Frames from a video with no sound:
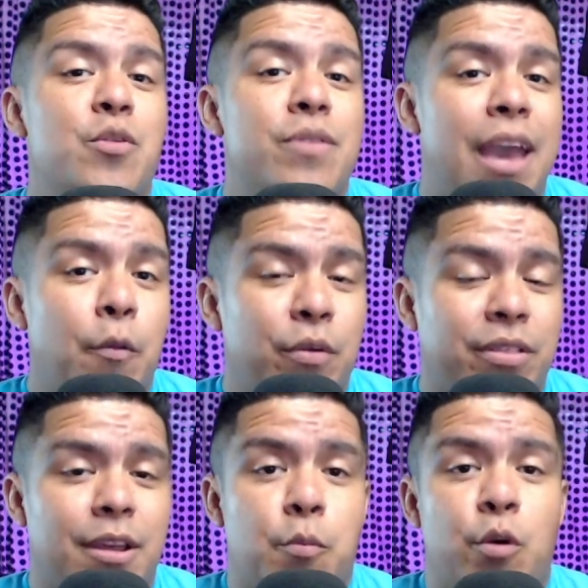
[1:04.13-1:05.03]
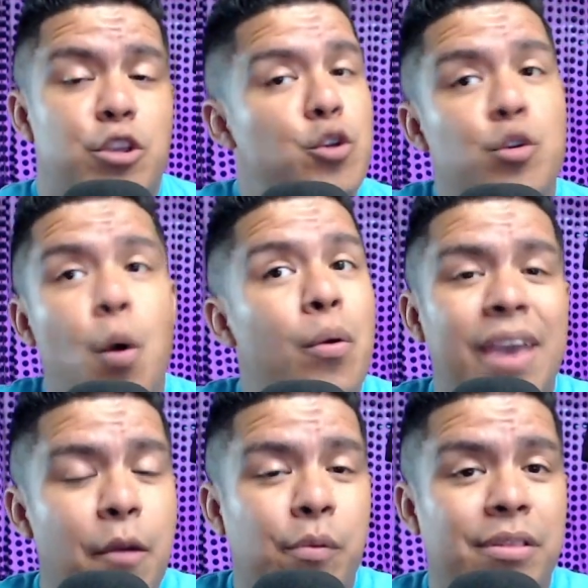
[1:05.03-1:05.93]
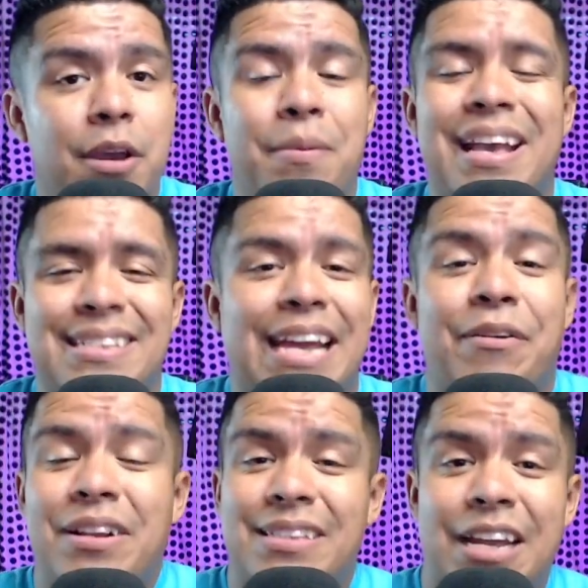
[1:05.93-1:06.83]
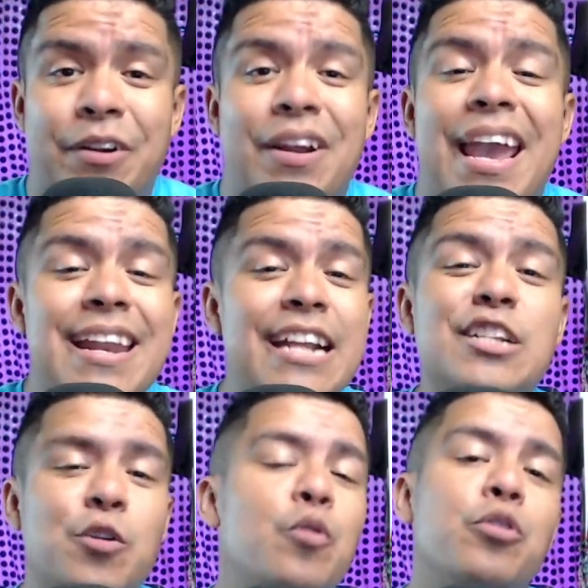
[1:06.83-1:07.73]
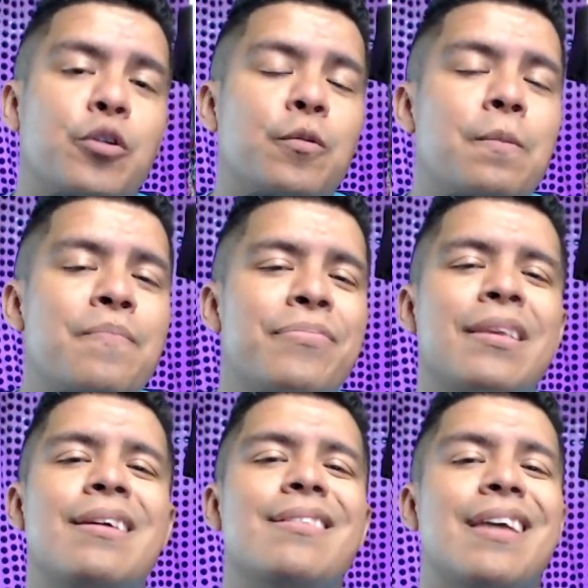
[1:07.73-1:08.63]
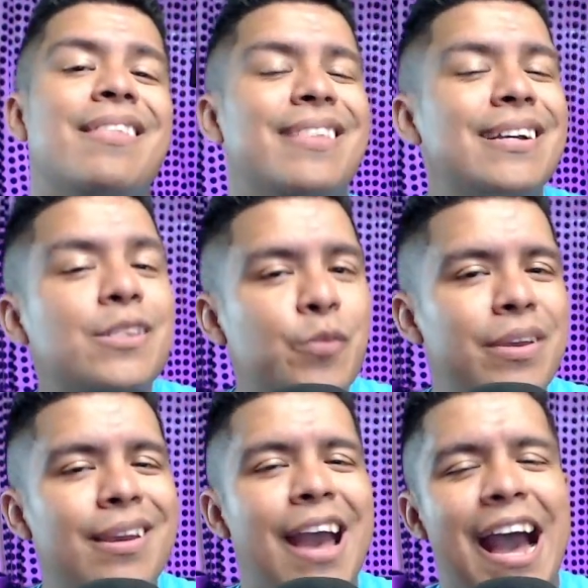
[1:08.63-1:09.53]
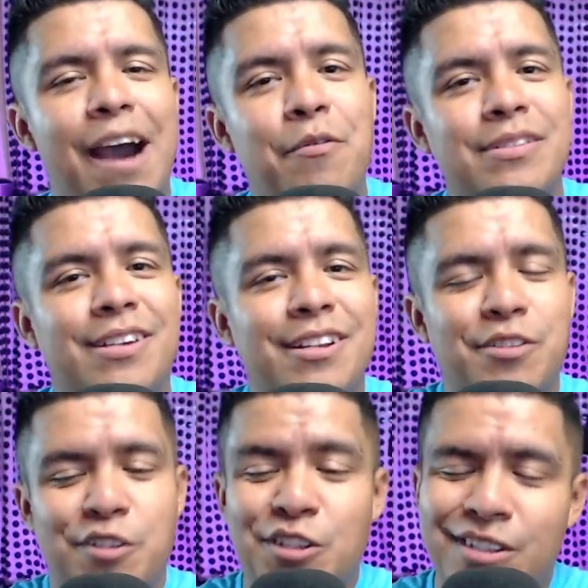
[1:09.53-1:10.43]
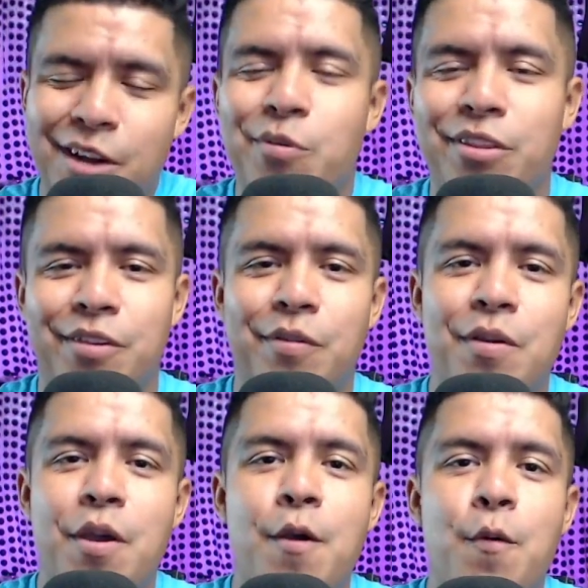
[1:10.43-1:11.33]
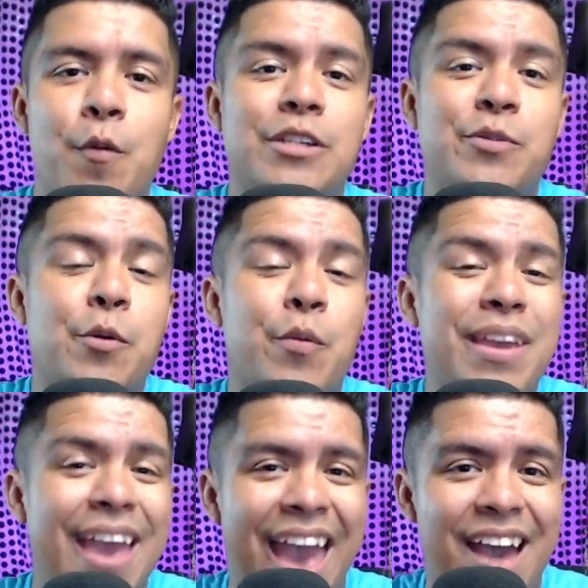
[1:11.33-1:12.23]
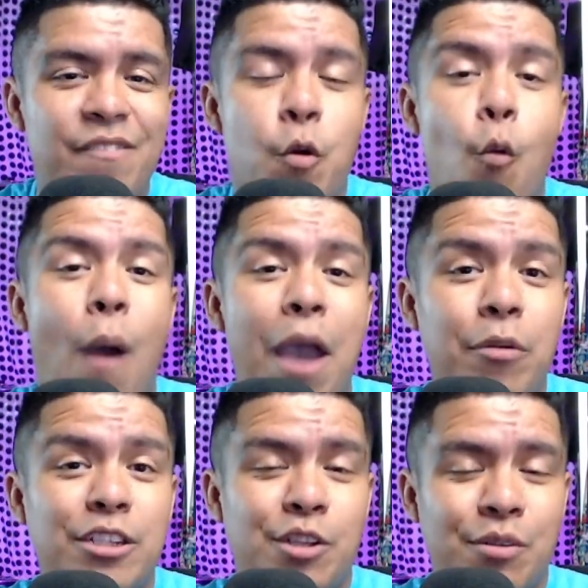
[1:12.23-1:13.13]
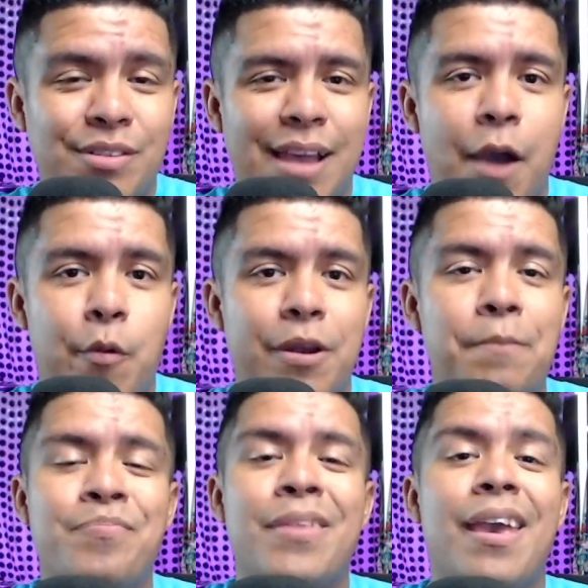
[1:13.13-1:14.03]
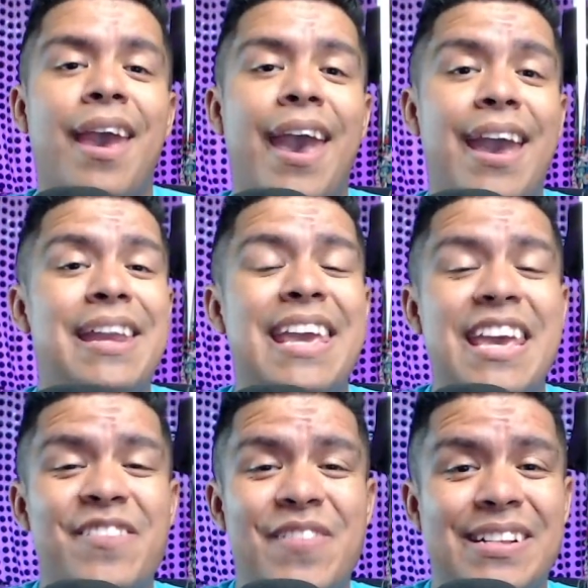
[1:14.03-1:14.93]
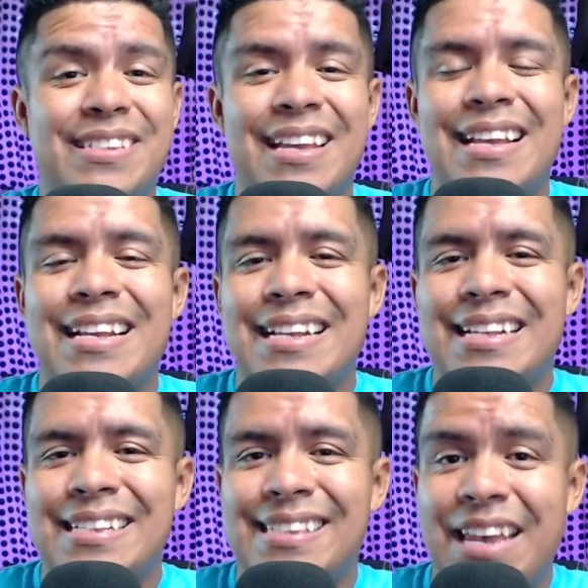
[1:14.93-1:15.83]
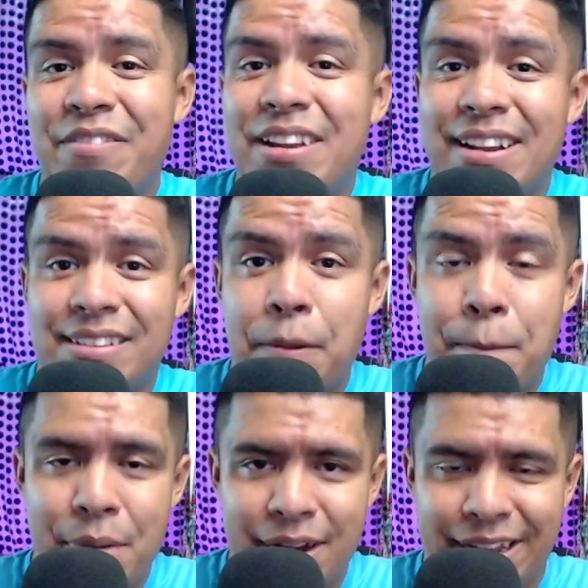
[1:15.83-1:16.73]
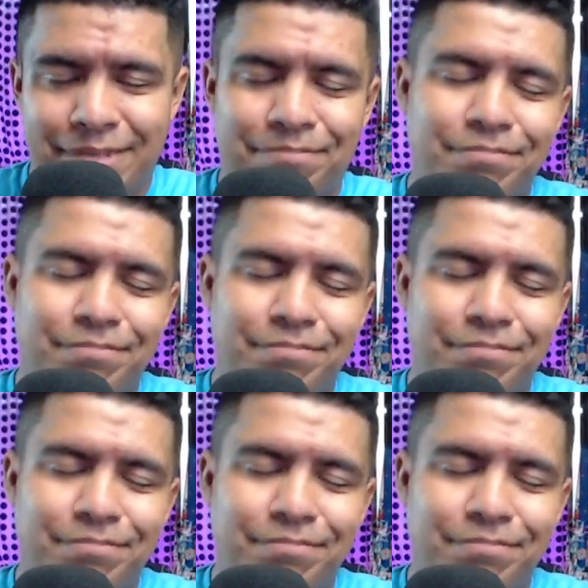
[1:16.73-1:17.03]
you get with them, what you don't get with them, etc., etc. And I told you this week I was going to share with you which one we have, why we chose that one, and if it's saving us money.